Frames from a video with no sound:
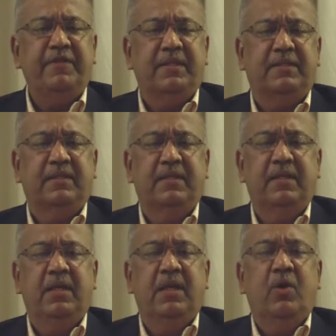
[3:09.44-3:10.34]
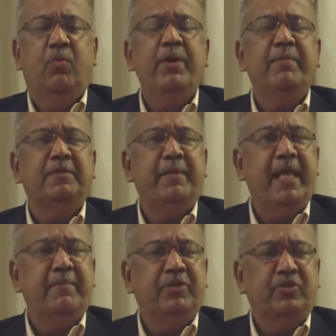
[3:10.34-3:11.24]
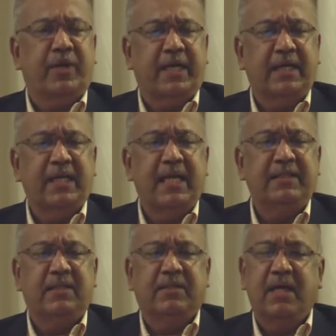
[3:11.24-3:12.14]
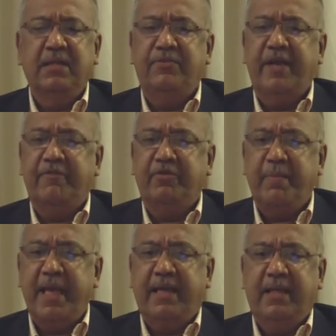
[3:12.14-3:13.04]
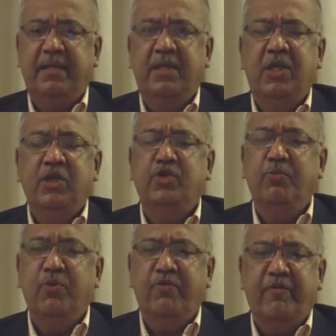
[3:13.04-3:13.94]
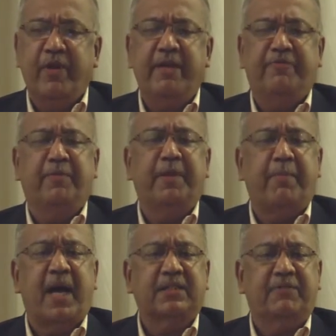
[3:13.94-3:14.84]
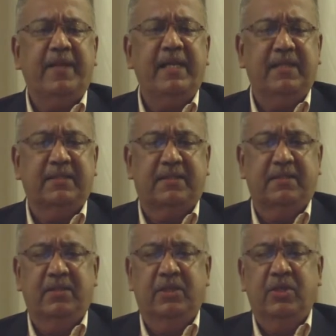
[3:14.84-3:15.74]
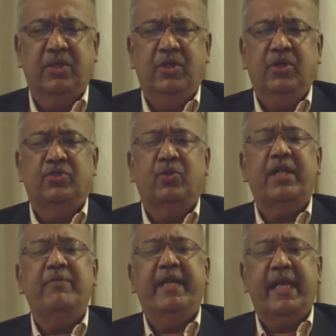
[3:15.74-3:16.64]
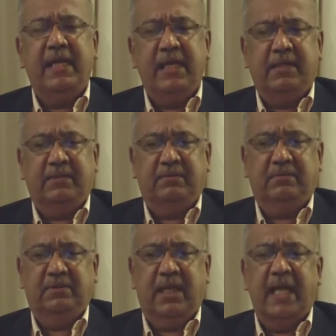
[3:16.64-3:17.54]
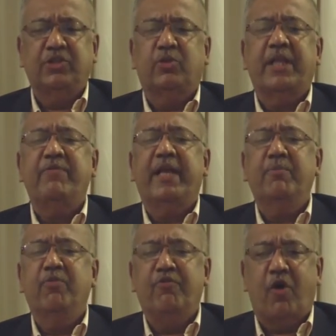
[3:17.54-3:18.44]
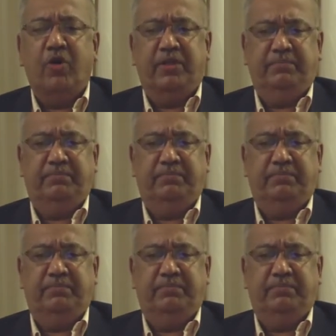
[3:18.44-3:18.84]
this, we must be able to recognize the turns we have to make to move away from the past failures, so that we can learn and so that we can move on.